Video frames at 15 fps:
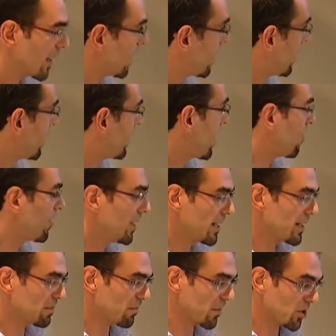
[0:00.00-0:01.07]

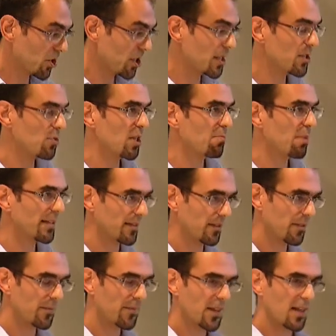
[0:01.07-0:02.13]
Nowadays, machines do it better.
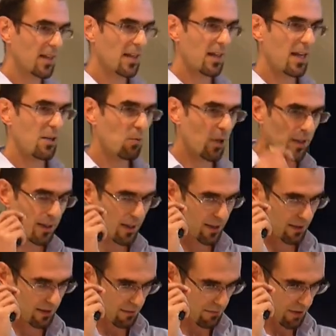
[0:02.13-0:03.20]
And one
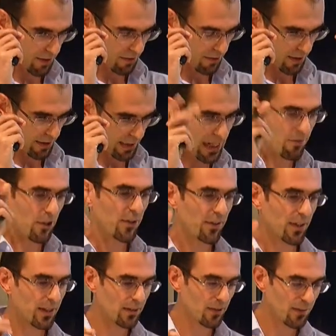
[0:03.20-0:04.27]
clever
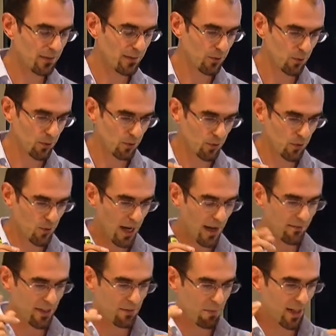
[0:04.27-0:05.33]
thing to
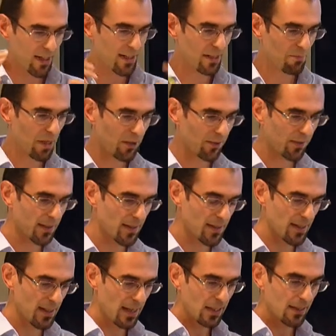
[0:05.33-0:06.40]
have in mind about
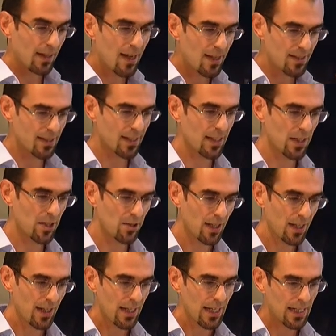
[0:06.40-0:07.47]
this task here
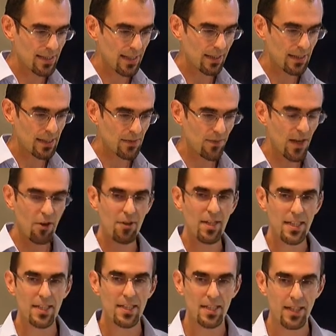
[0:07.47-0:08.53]
is that it's very
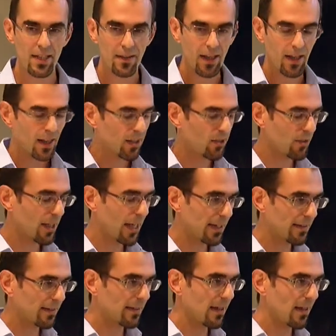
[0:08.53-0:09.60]
easy to
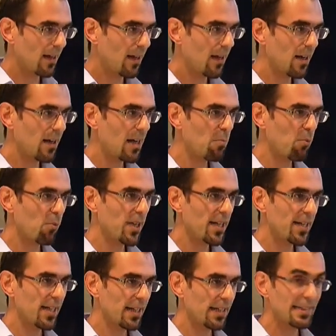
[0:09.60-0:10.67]
get lip
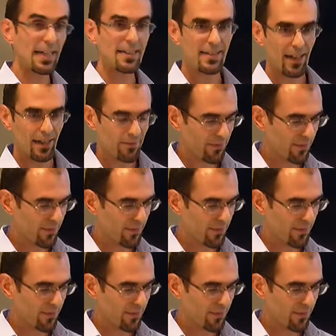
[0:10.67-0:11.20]
reading data,